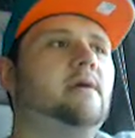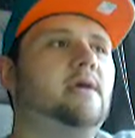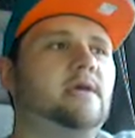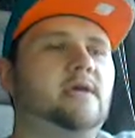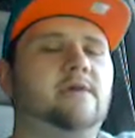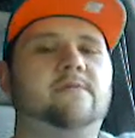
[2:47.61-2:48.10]

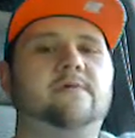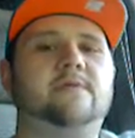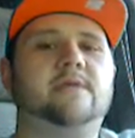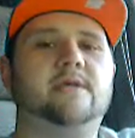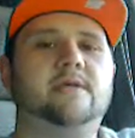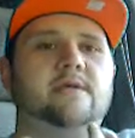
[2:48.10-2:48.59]
and give you
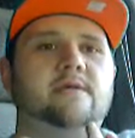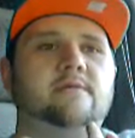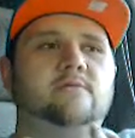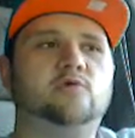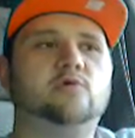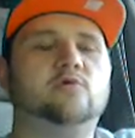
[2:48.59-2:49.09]
the
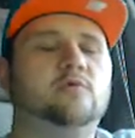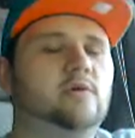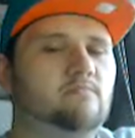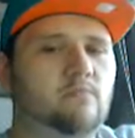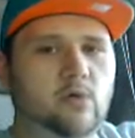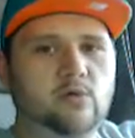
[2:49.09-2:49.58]
true
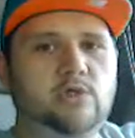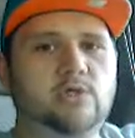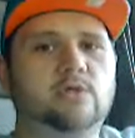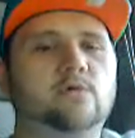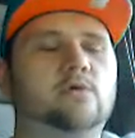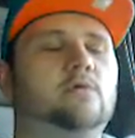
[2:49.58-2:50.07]

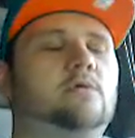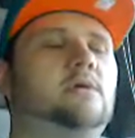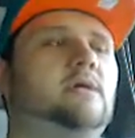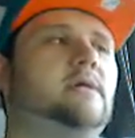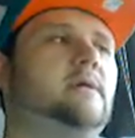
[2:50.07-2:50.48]
emotional,